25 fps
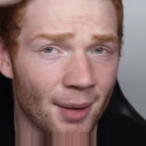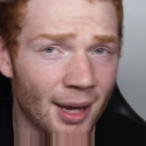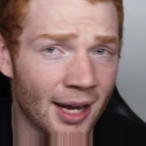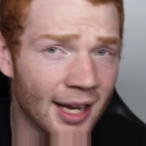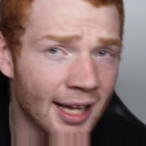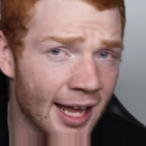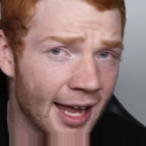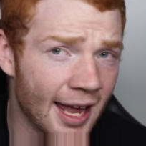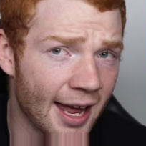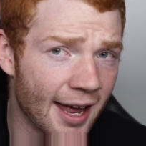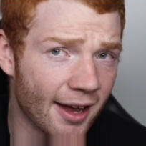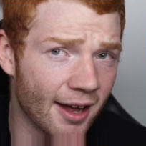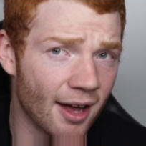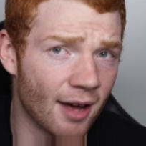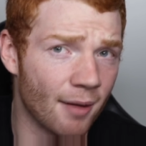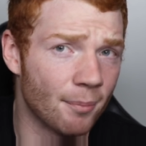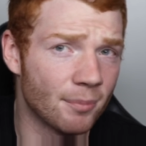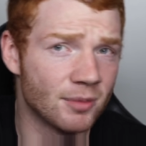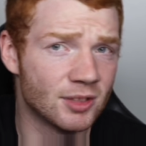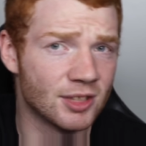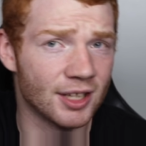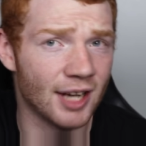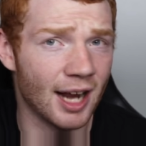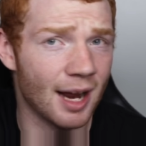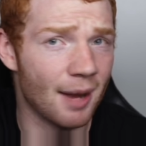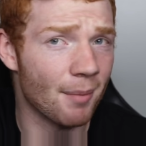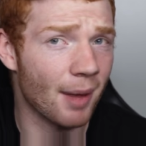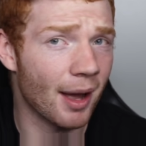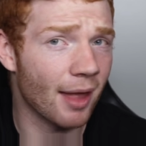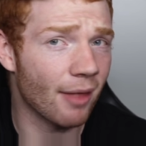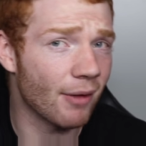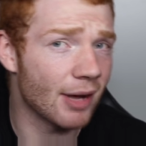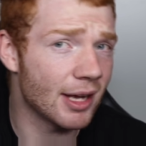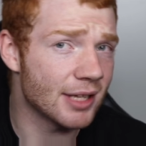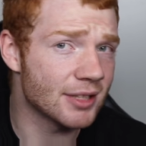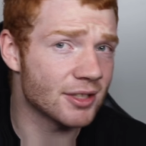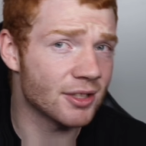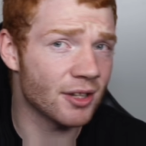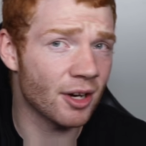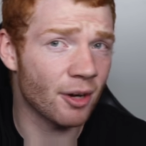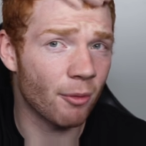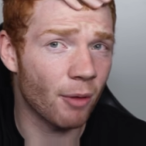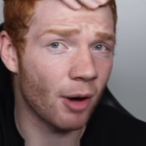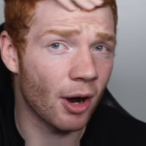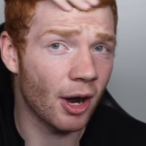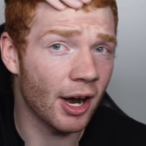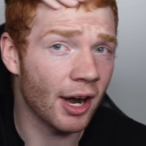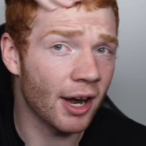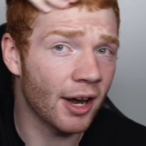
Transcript: I'm getting a haircut today, by the way, so don't worry.